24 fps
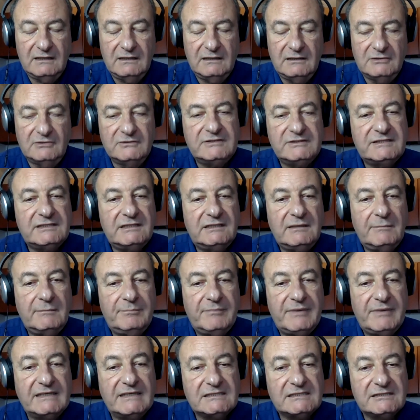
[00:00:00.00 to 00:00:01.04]
you see the
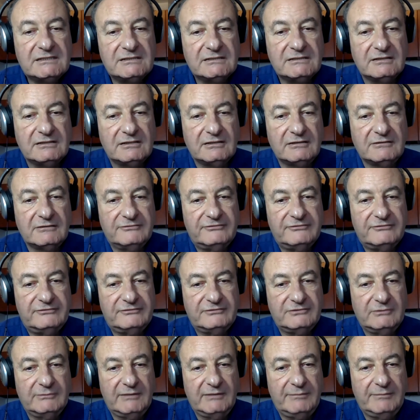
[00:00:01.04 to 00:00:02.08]
best of
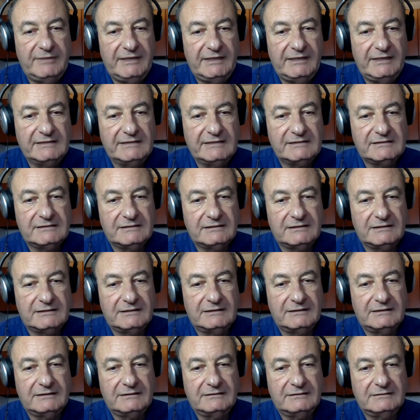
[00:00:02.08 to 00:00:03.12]
human beings,
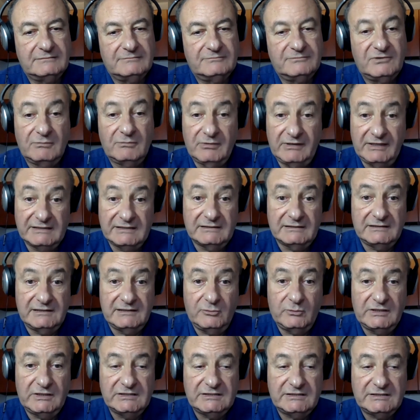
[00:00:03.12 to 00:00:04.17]
probably the
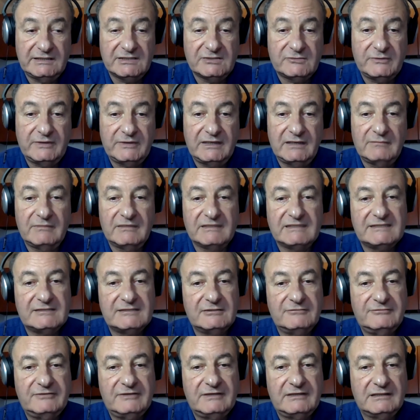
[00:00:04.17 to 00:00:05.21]
worst as well, but
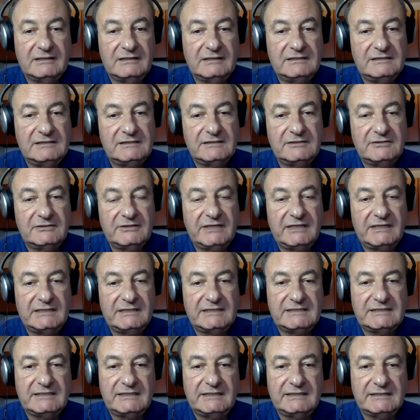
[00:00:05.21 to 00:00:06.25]
so far, at least in the United
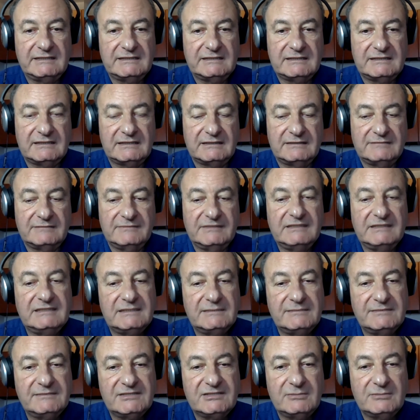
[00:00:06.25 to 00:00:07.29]
States, it
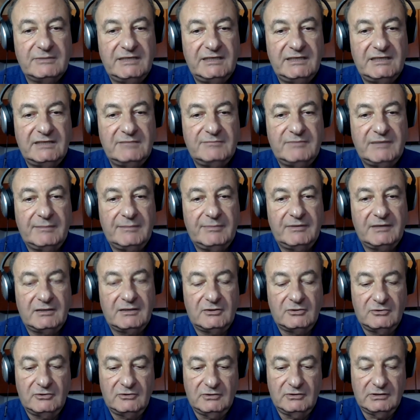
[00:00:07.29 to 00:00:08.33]
seems to be that people are
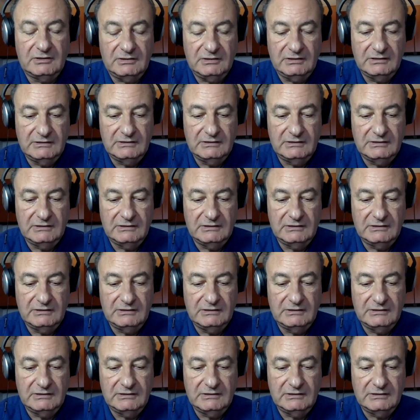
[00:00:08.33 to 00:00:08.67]
all